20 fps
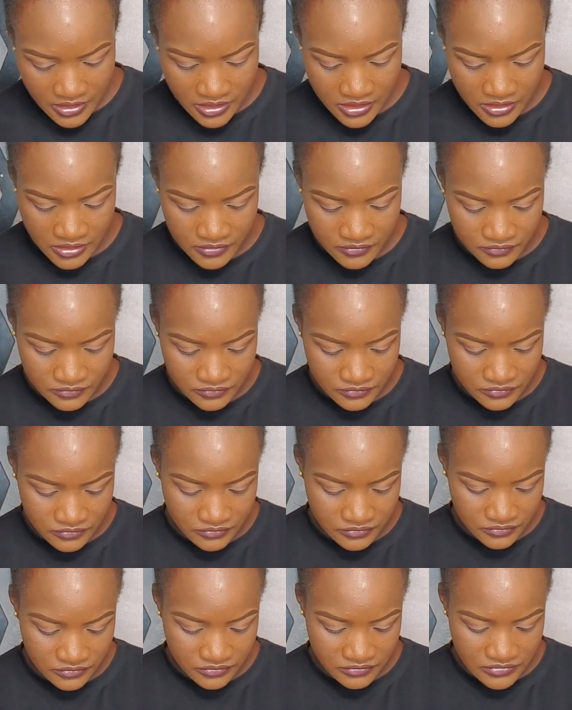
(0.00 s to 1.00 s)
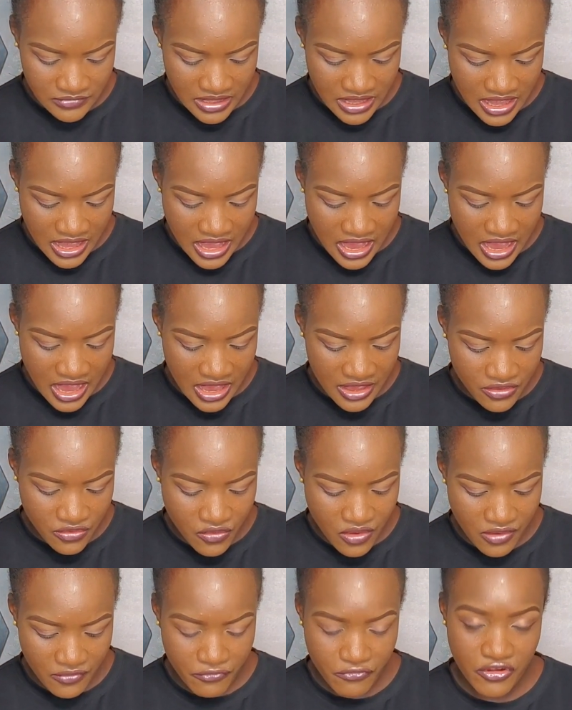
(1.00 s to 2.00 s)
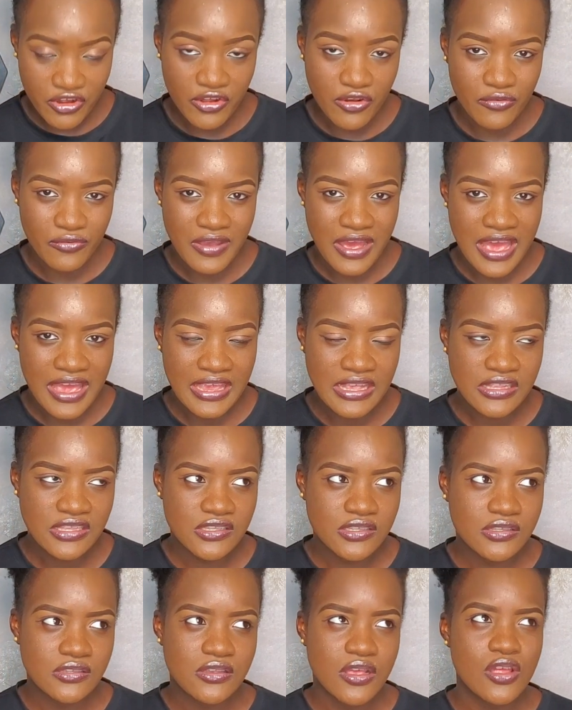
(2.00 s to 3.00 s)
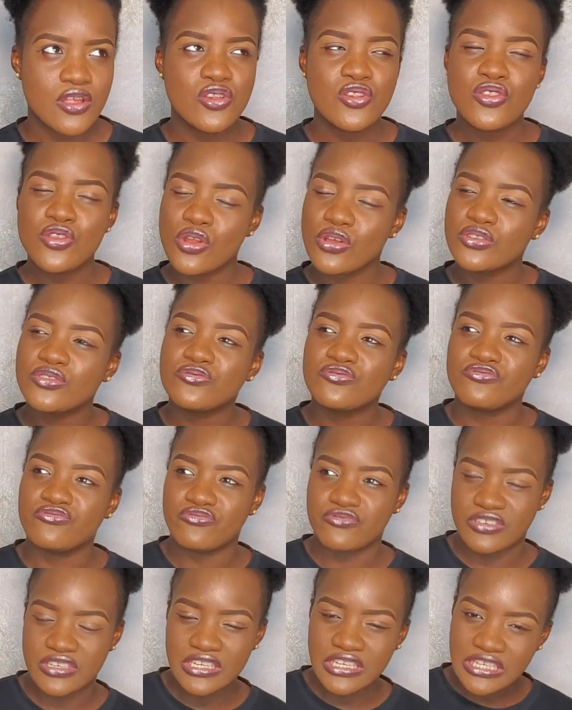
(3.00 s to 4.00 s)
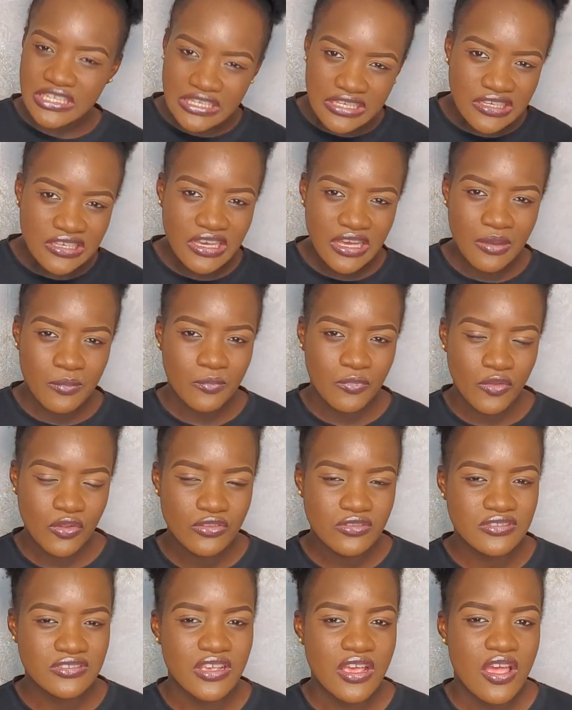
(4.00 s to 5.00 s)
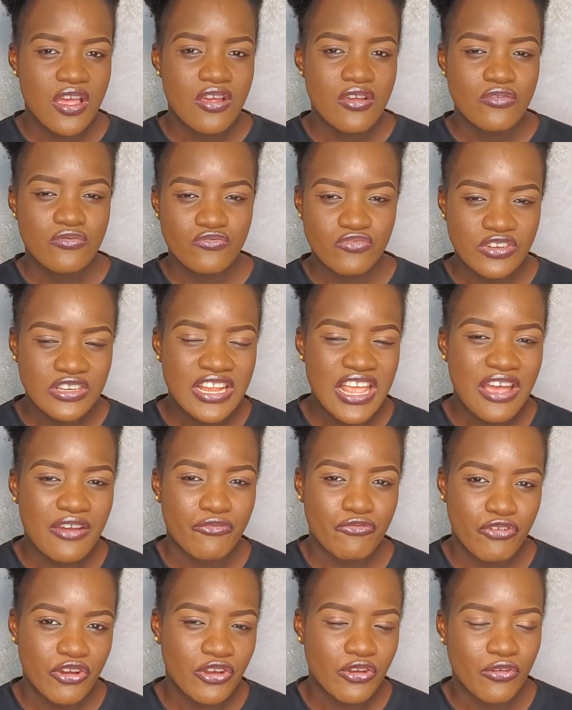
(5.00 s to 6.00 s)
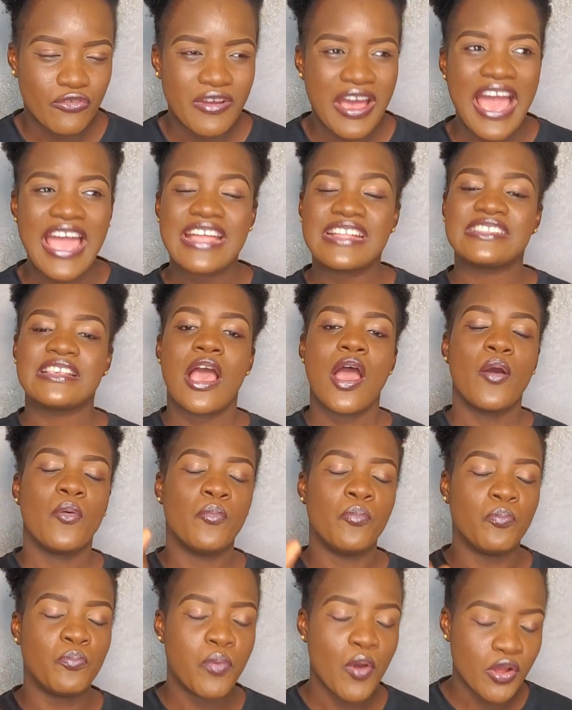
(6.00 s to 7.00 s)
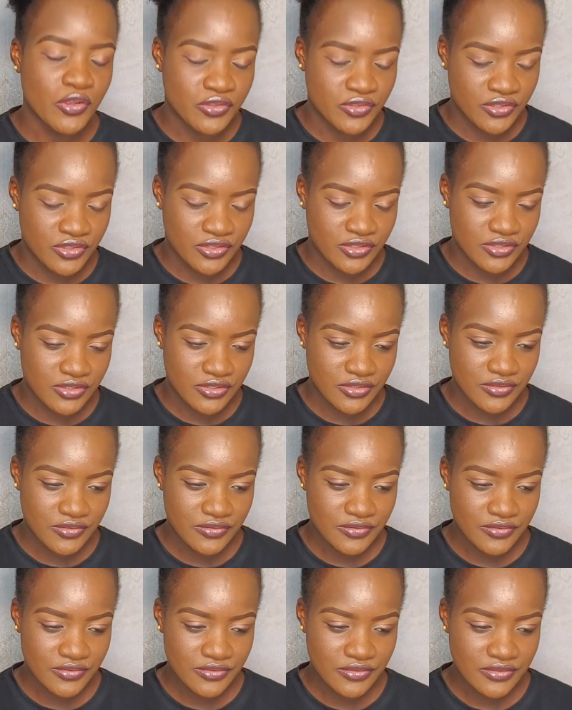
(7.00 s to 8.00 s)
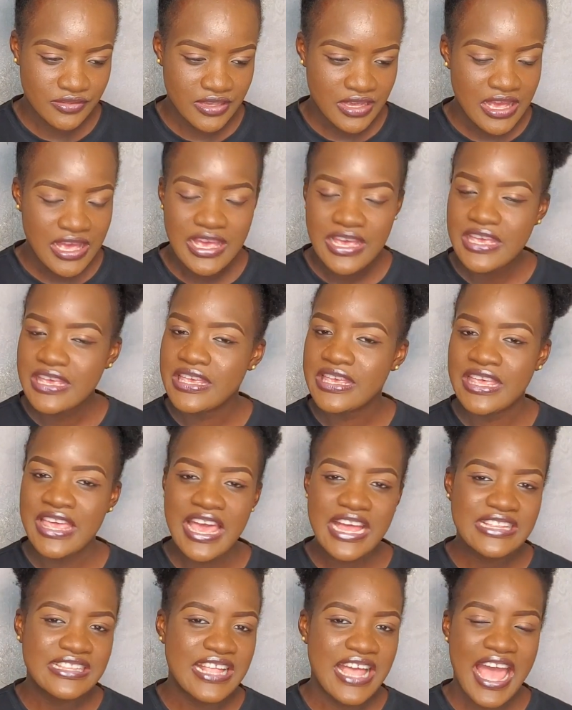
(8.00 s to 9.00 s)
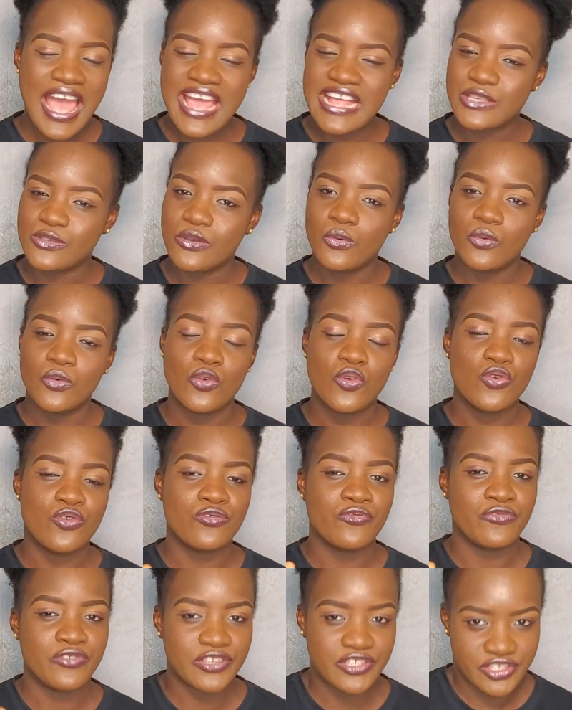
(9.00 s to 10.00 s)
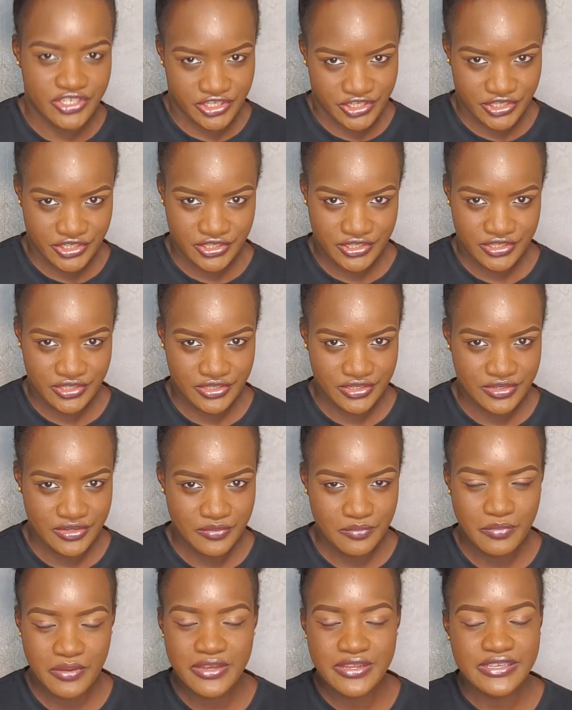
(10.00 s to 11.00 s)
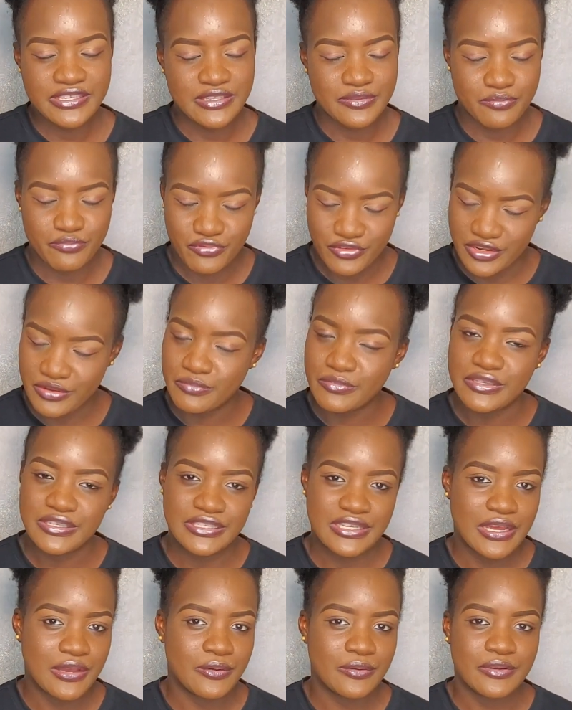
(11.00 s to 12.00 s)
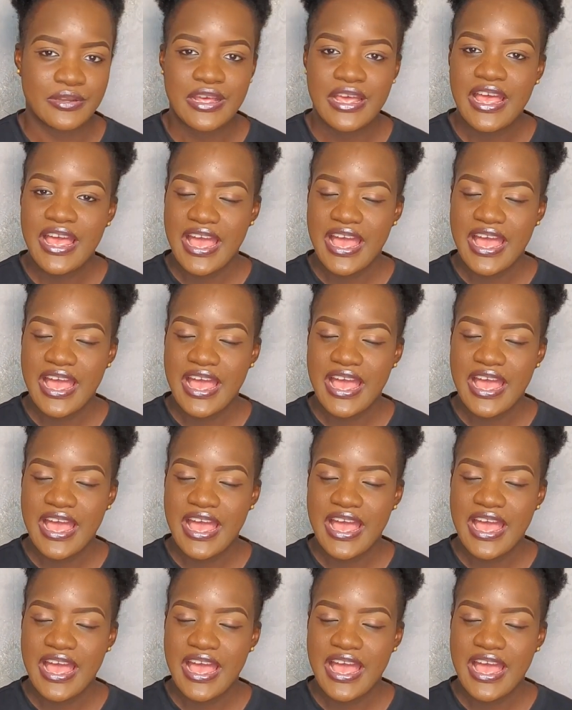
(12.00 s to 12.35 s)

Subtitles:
Are you afraid of heights? Not really. I'm not really afraid of heights, but get the height so we go reach. Please bring me down.